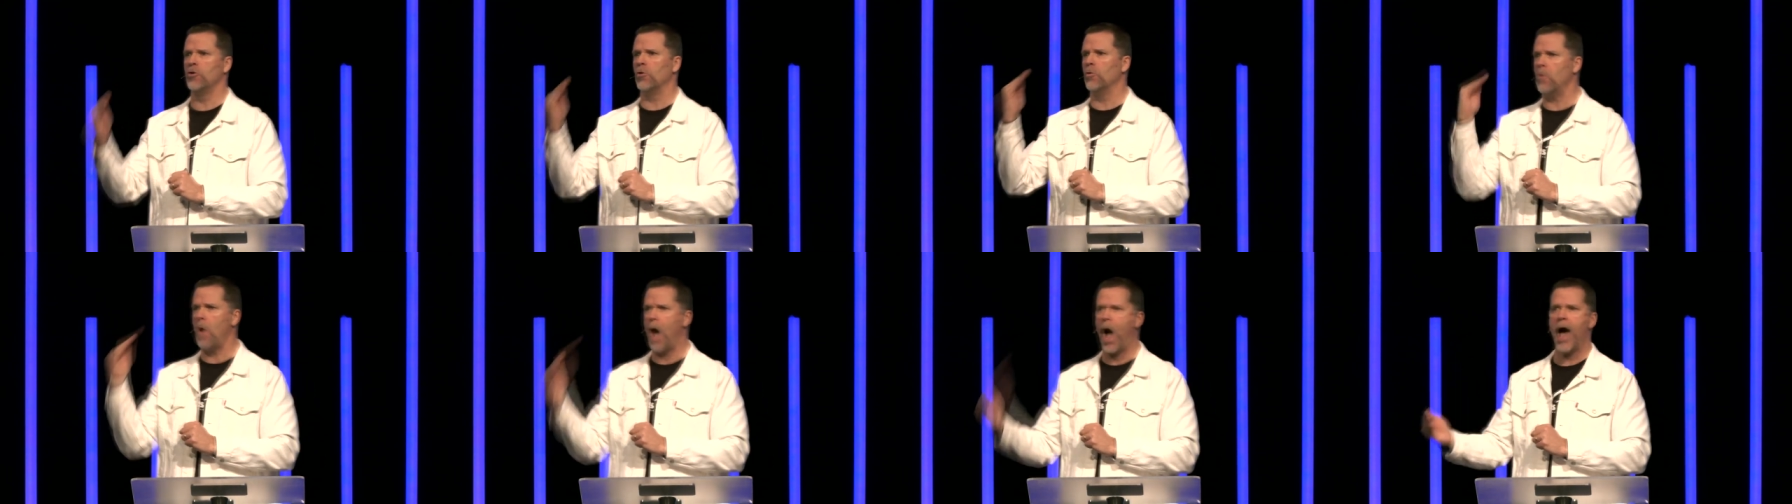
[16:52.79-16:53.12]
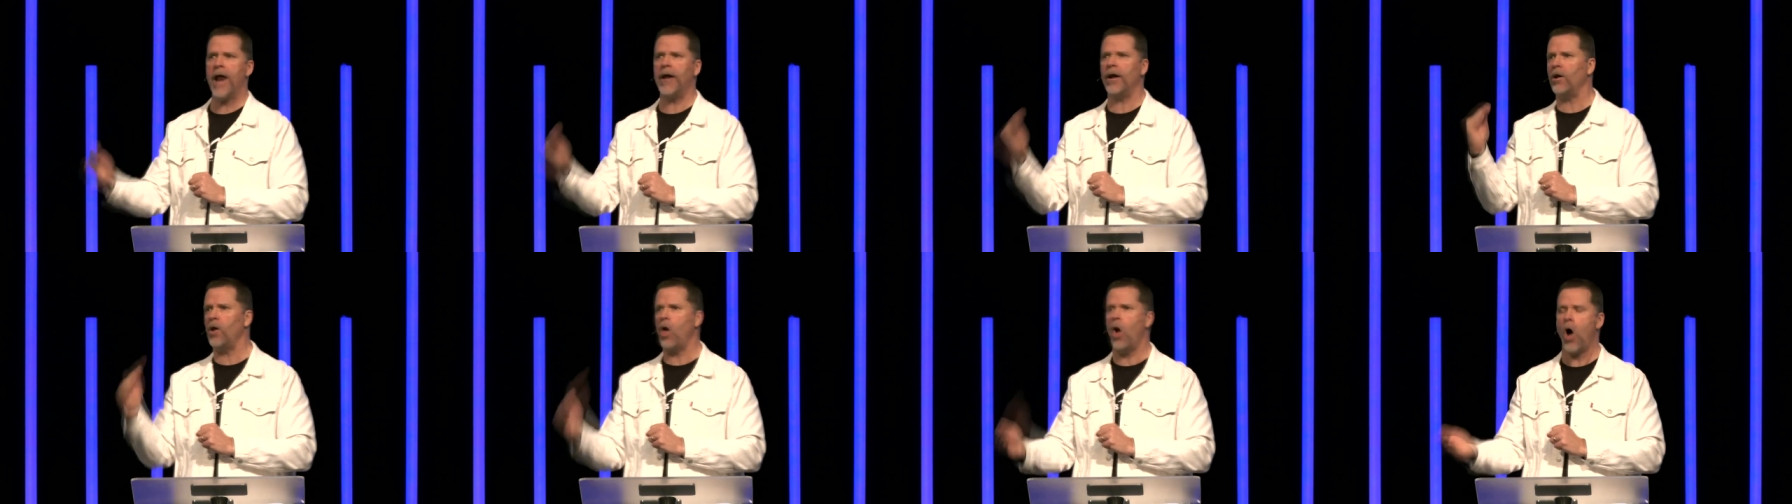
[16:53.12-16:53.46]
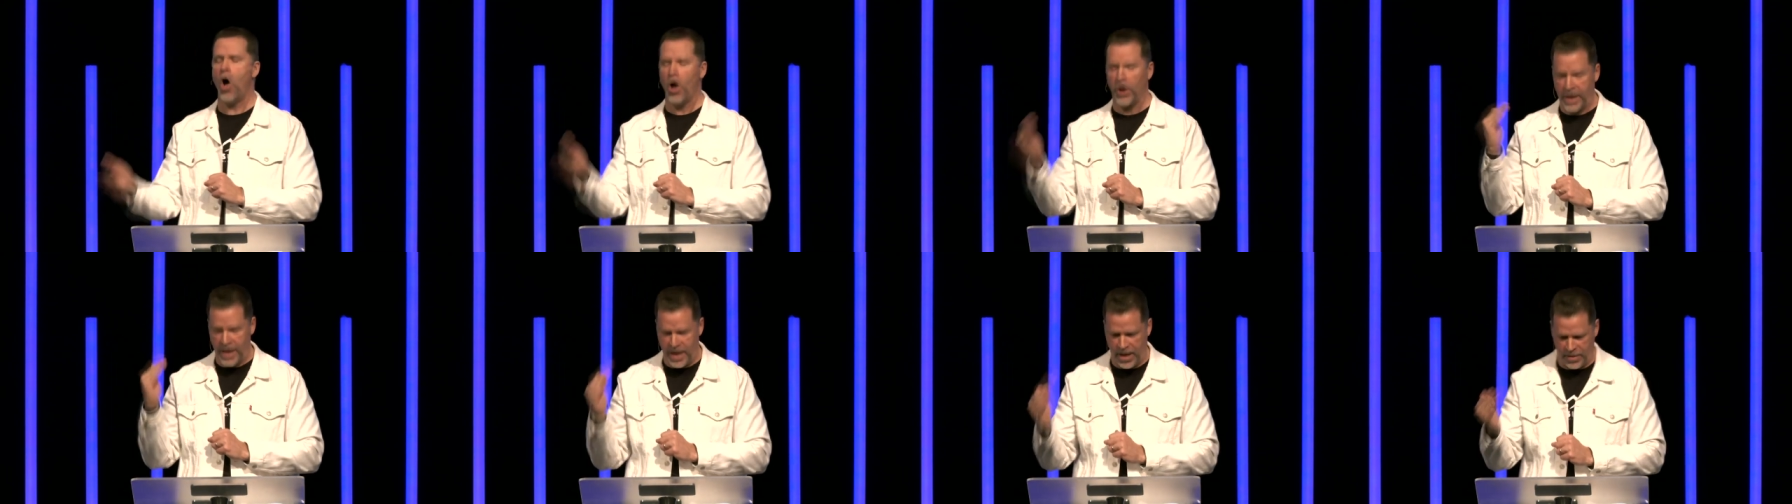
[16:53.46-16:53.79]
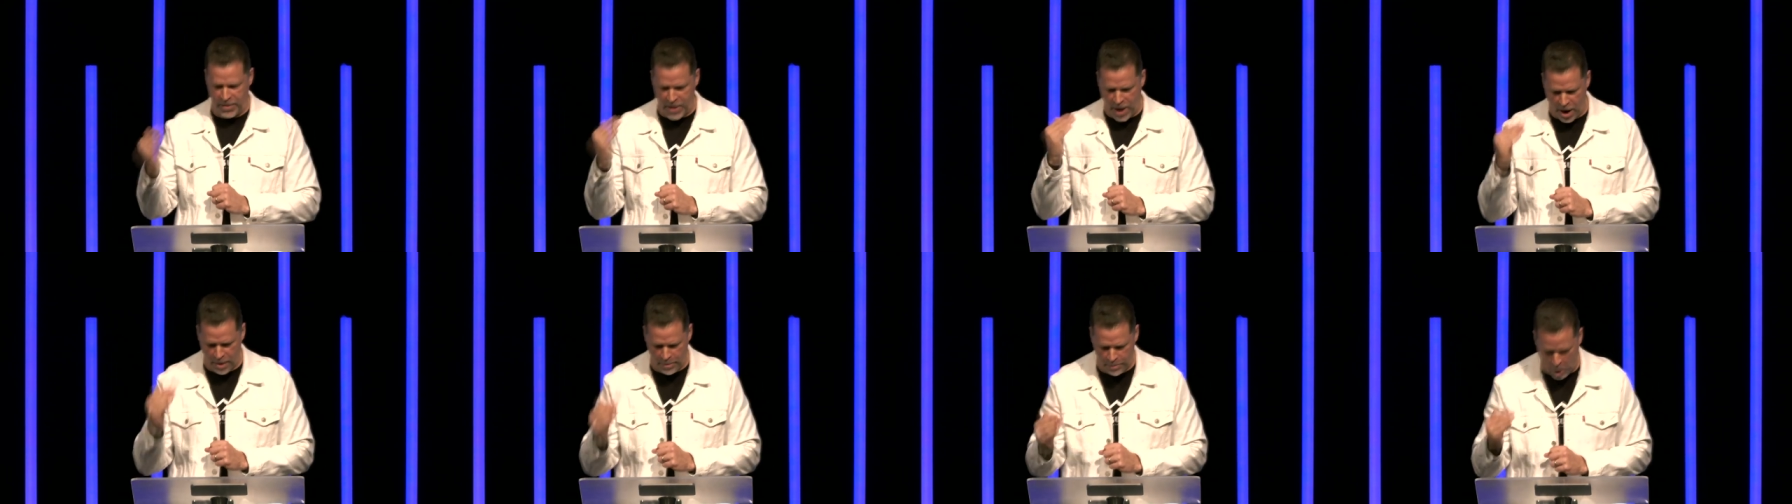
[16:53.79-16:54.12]
to ride along
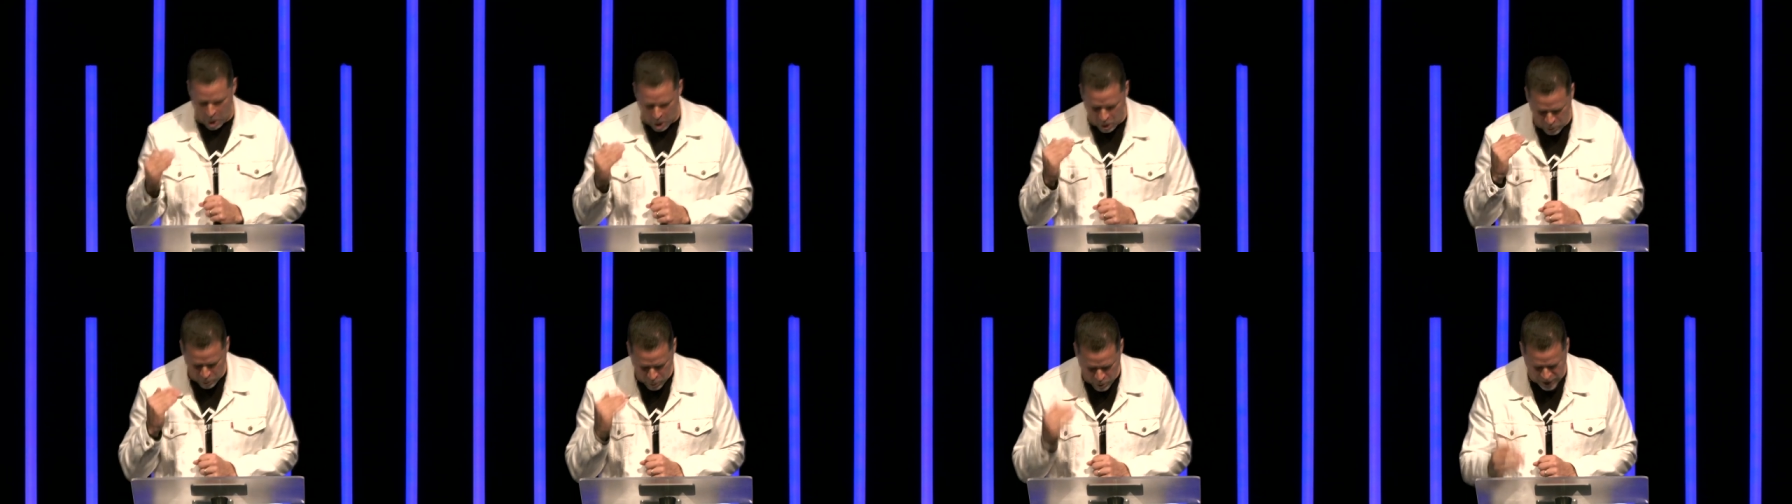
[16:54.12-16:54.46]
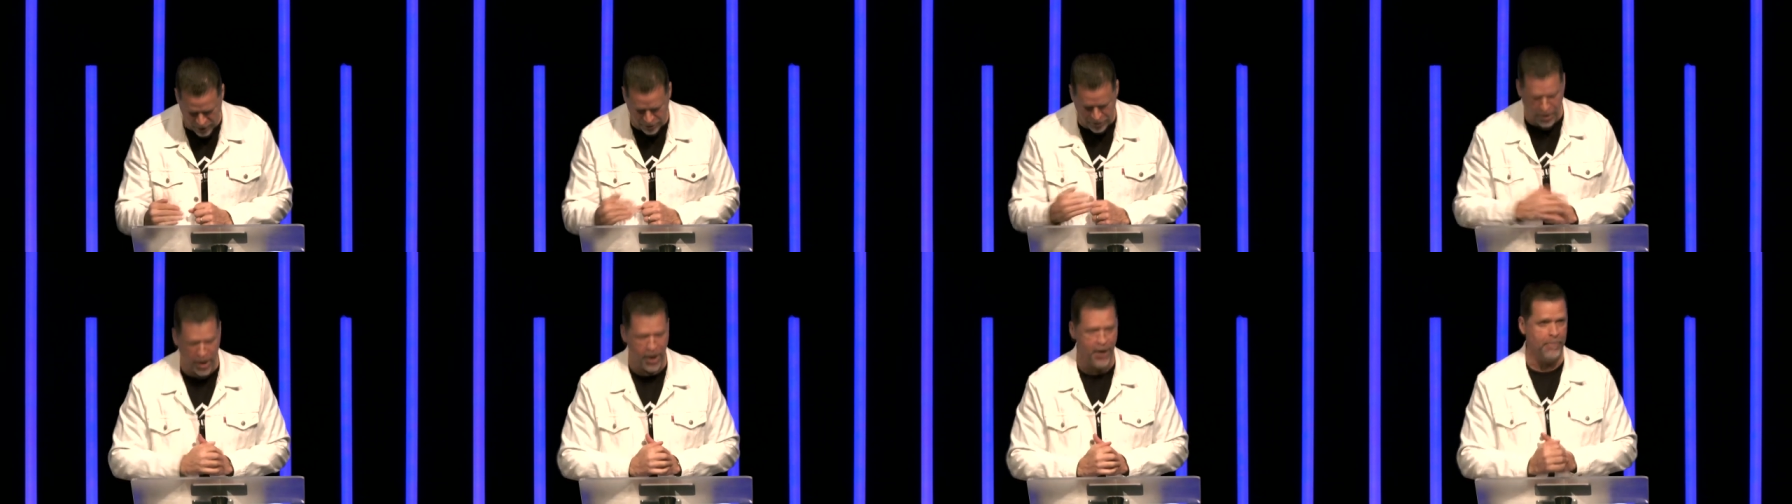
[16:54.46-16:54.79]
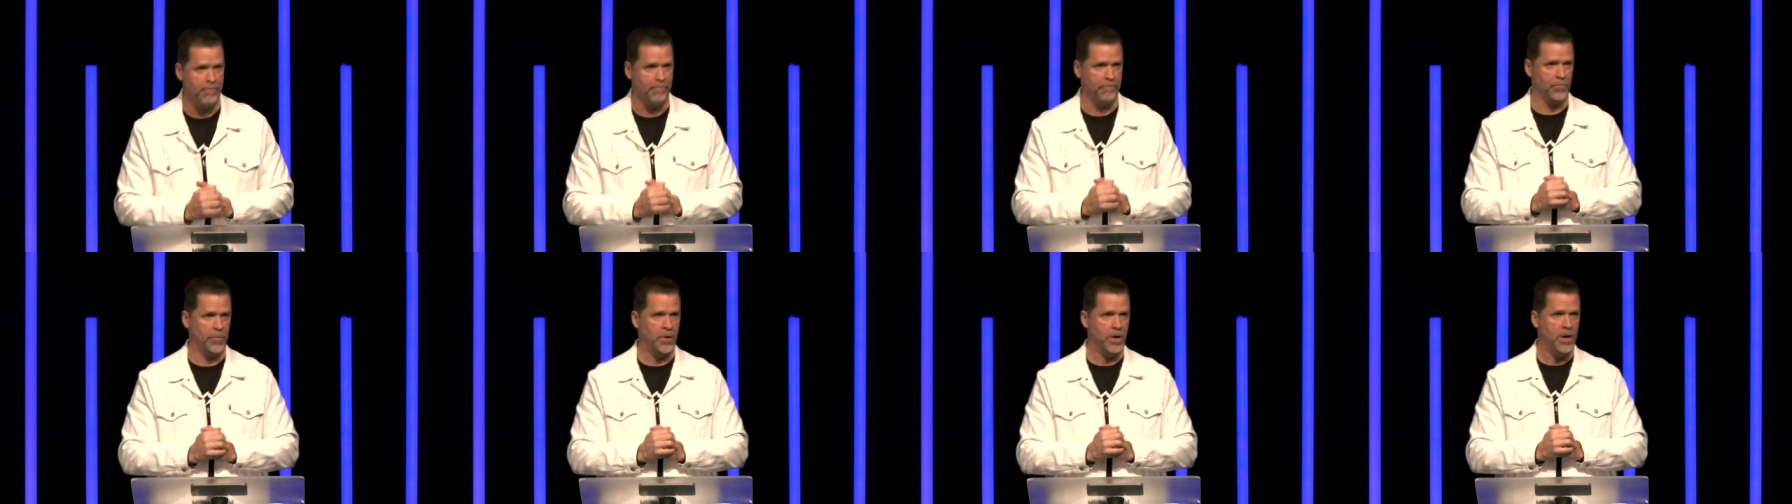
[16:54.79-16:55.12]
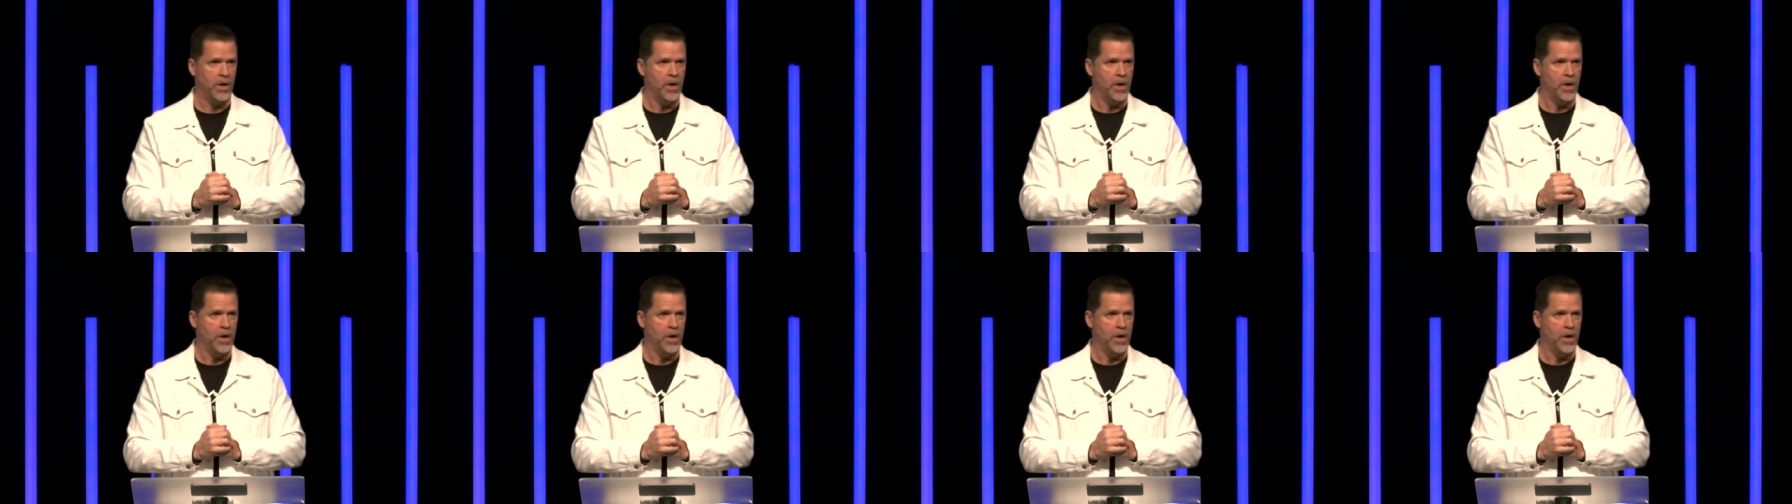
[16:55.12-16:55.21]
in their boat with them.